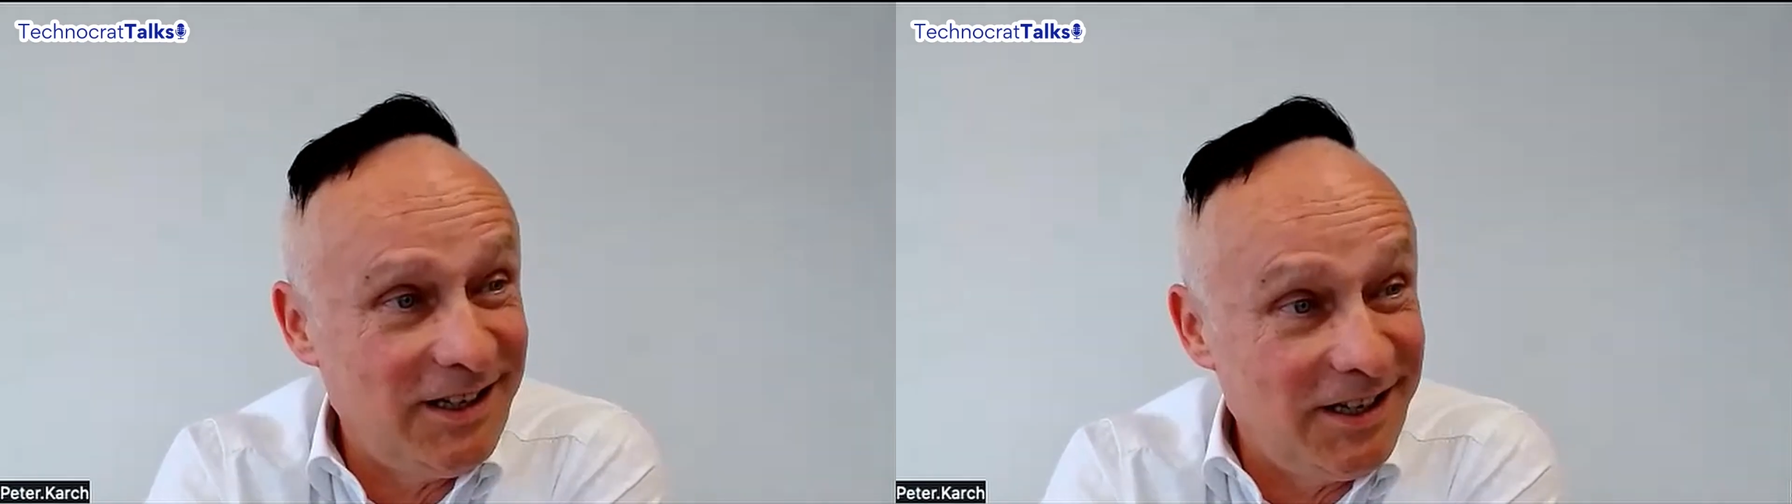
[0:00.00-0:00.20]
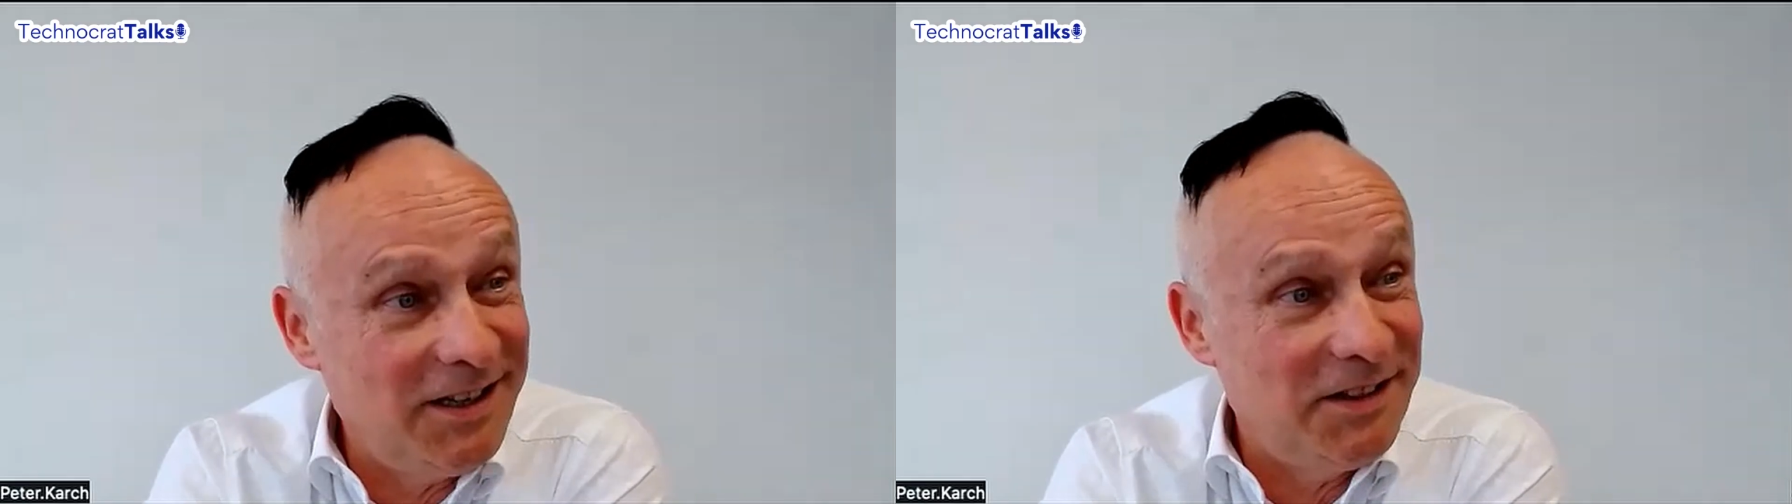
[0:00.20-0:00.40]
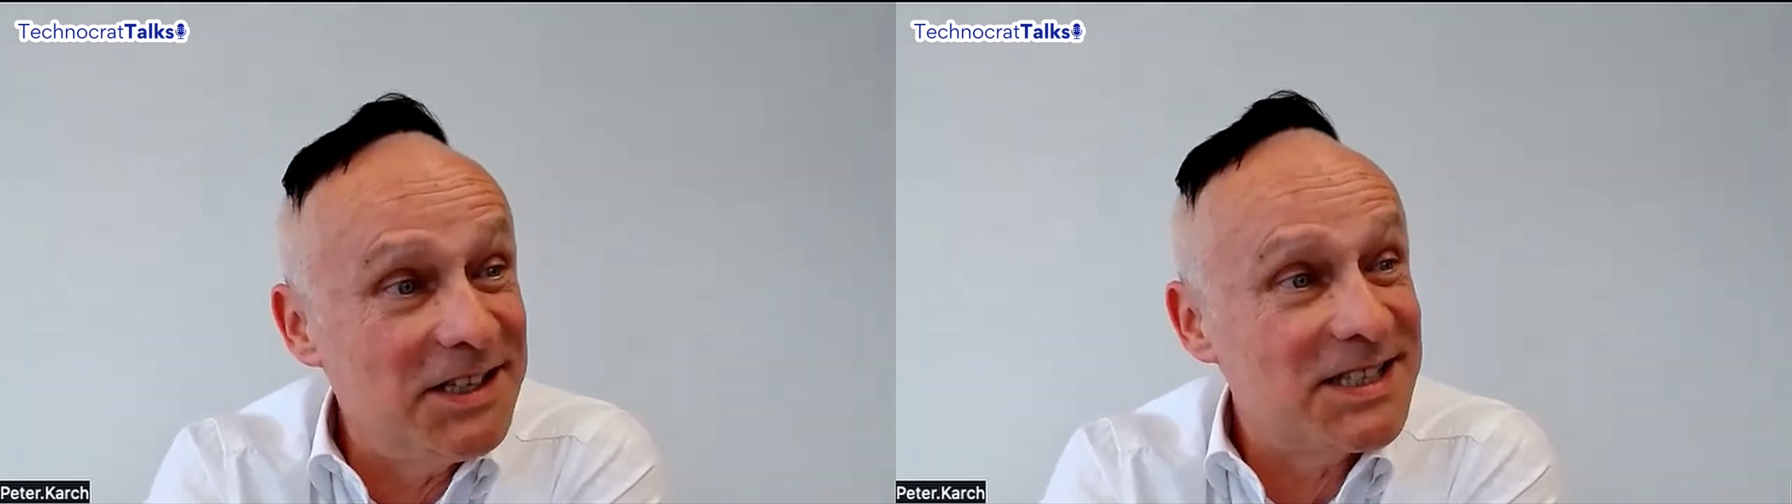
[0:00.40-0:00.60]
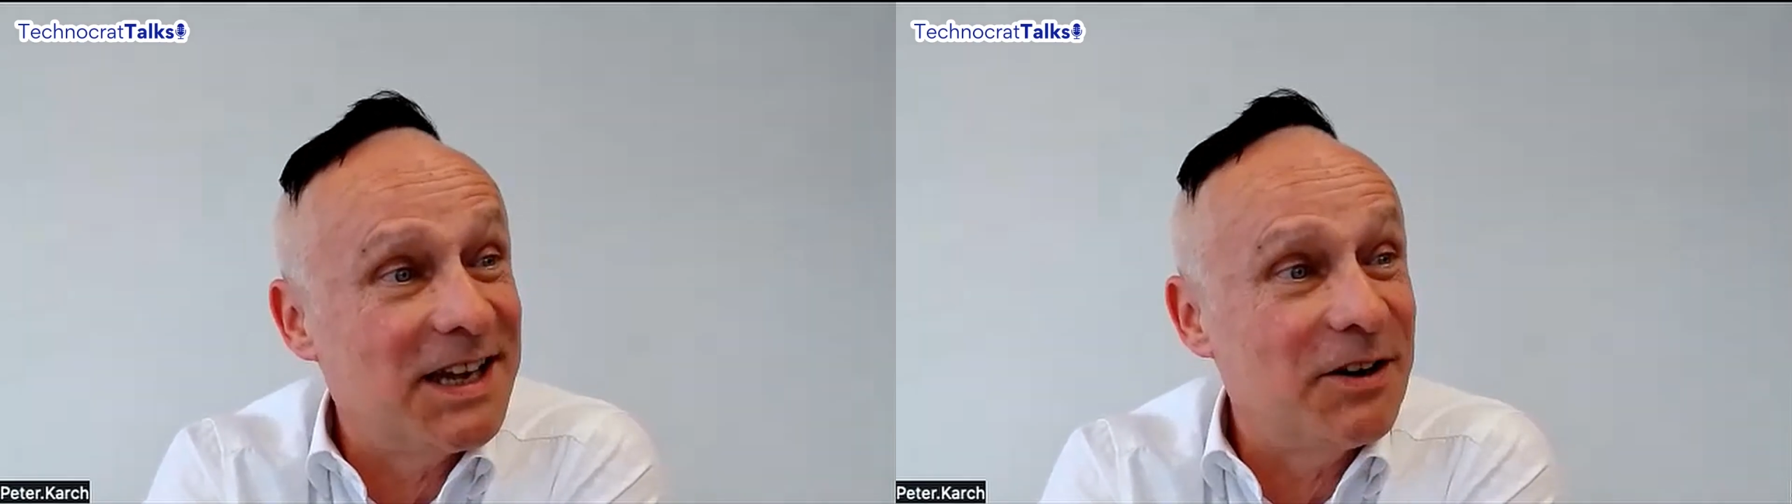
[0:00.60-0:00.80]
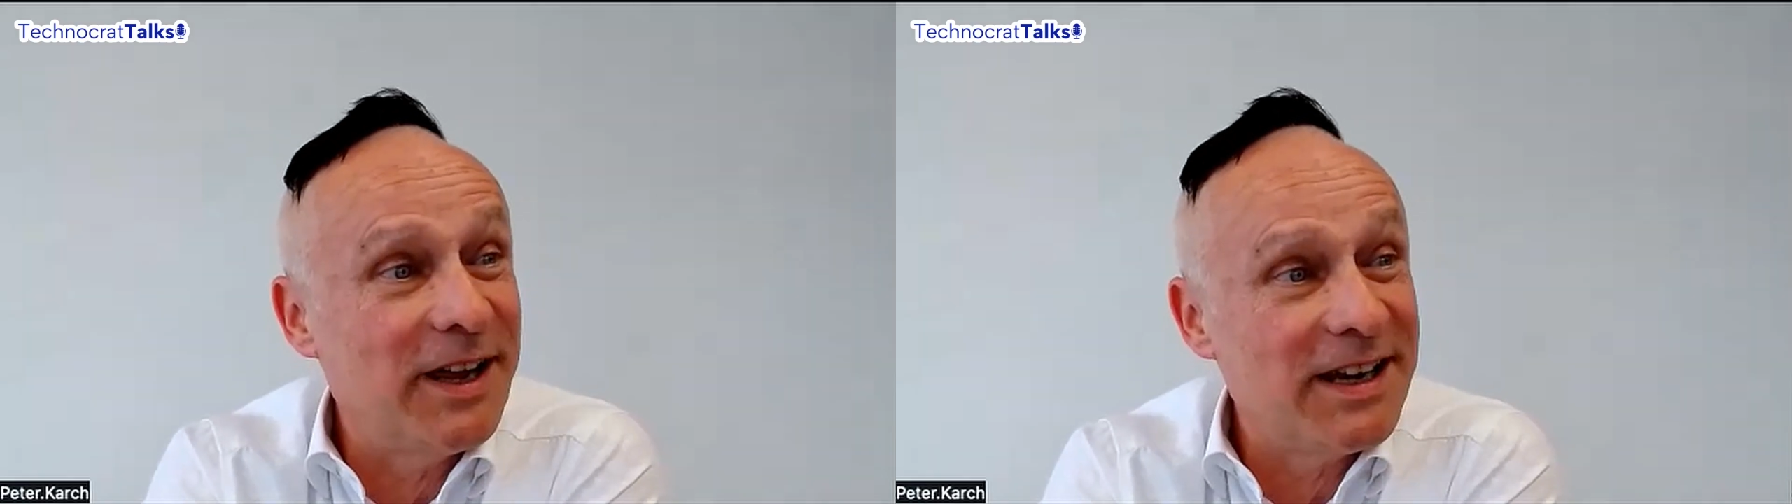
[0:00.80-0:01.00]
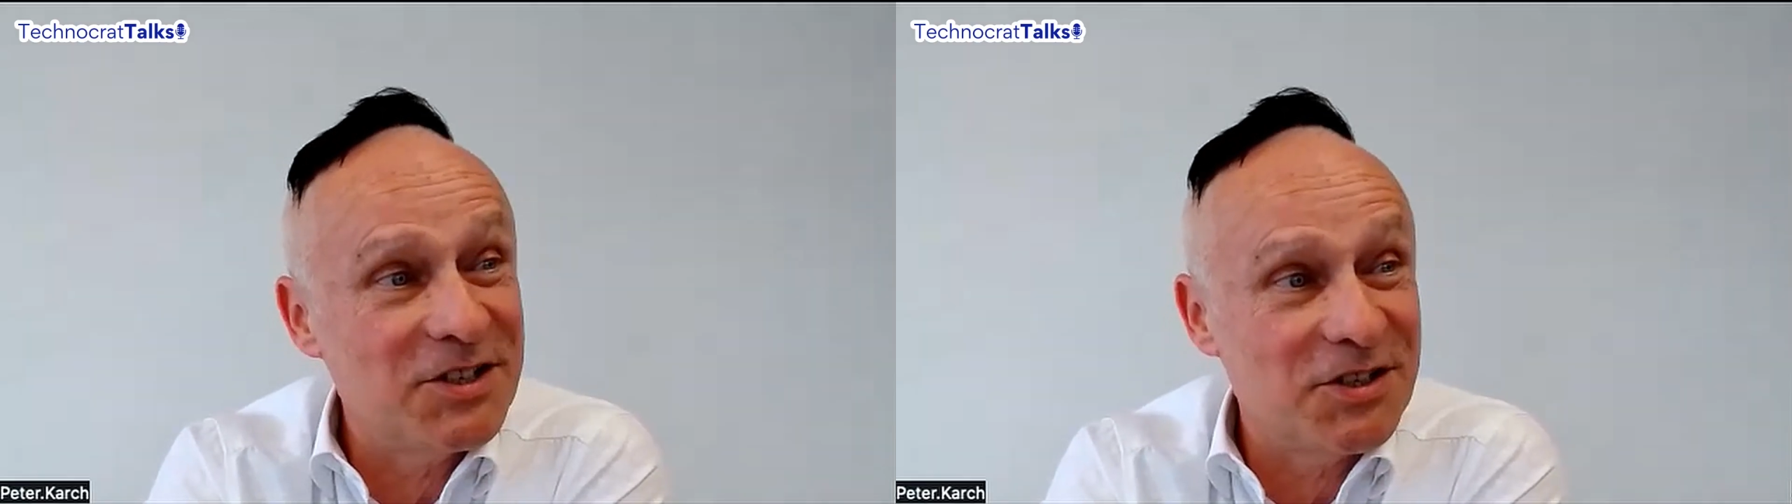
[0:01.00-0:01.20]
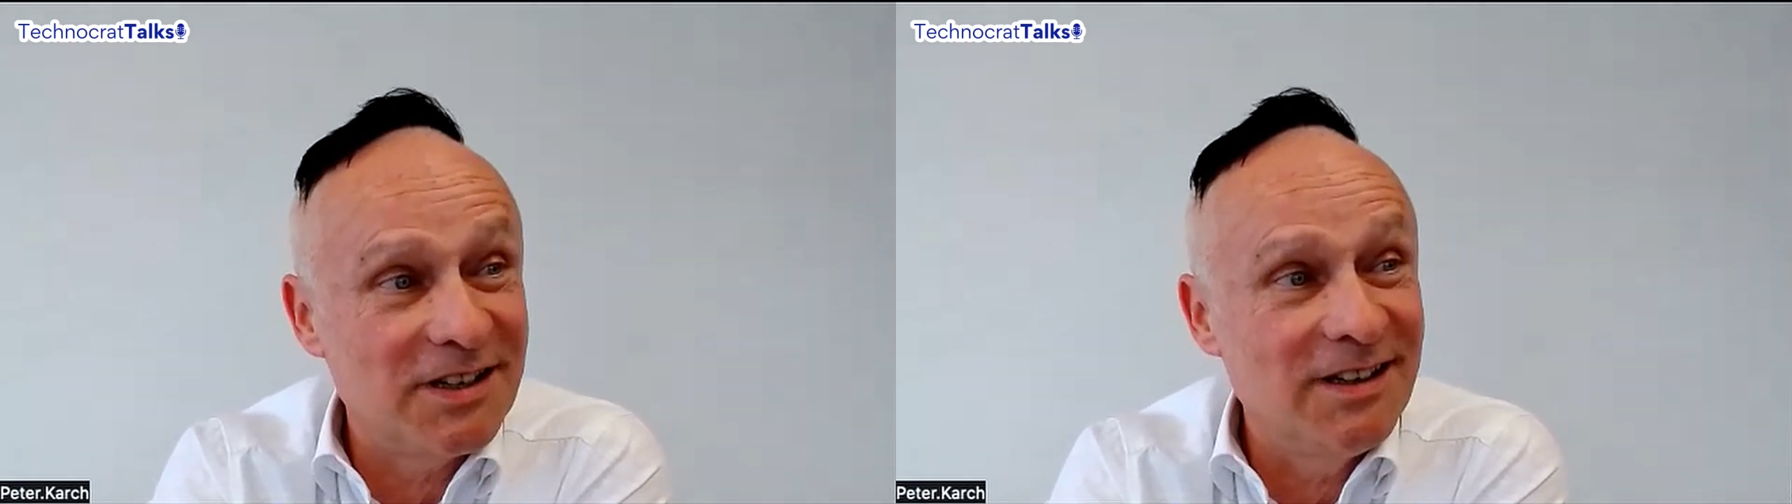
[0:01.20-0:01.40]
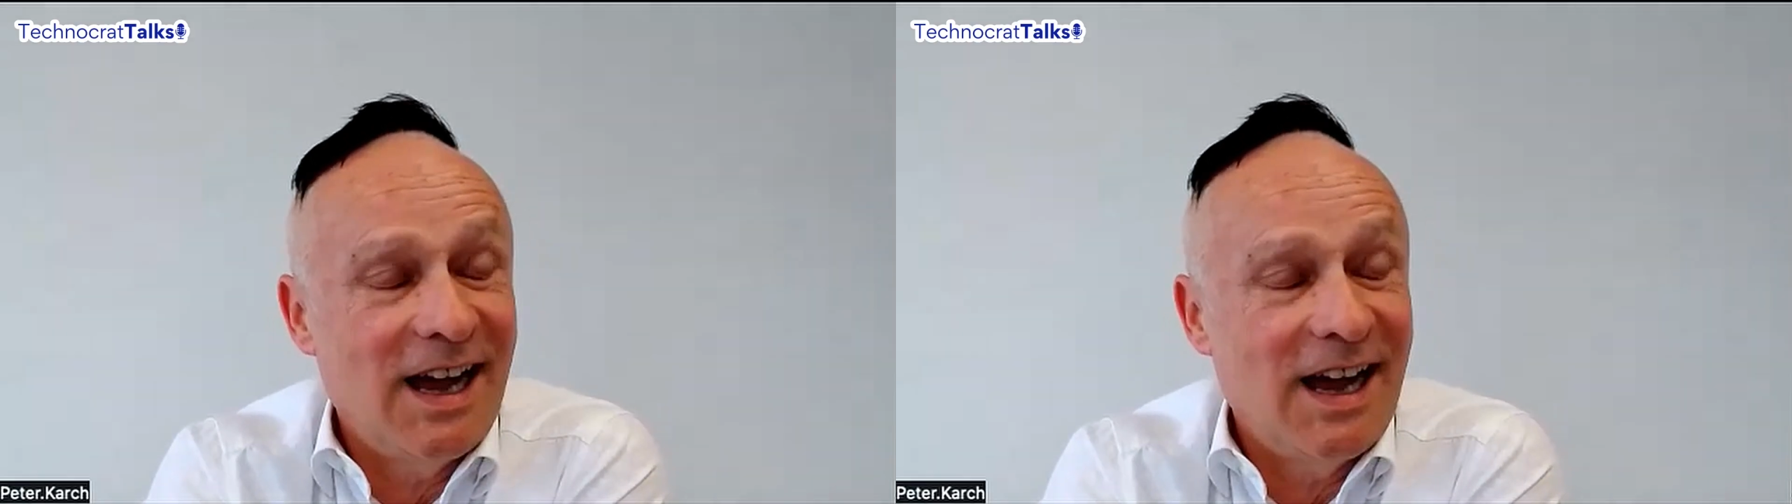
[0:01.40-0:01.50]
in this direction.